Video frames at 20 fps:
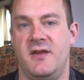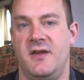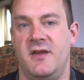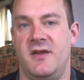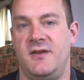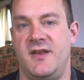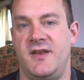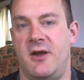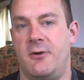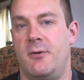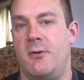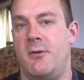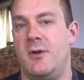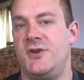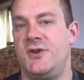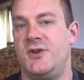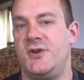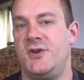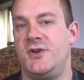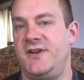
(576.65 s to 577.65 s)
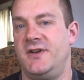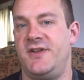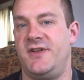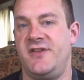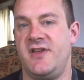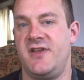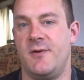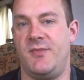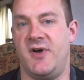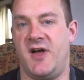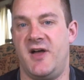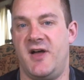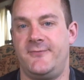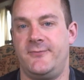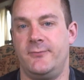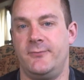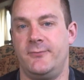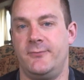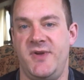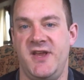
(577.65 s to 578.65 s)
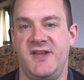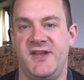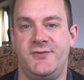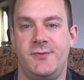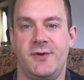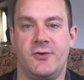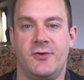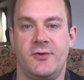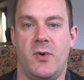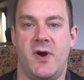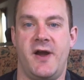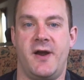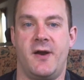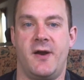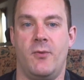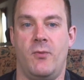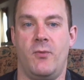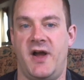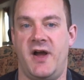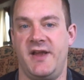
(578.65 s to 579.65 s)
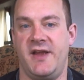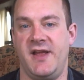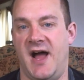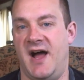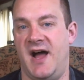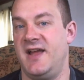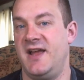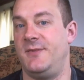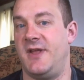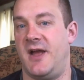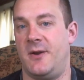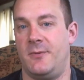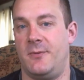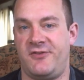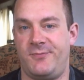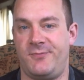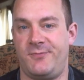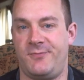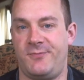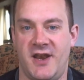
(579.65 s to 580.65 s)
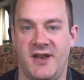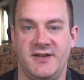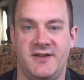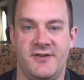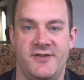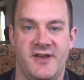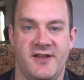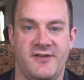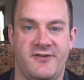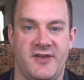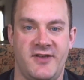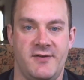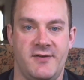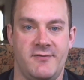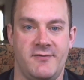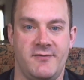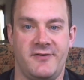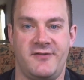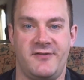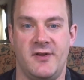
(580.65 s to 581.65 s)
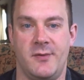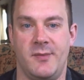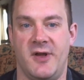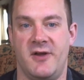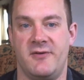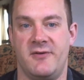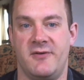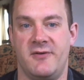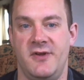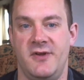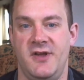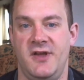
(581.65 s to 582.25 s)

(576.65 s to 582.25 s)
Now, a rejoinder to the above would be to inquire why I am not responding to the incentives listed above.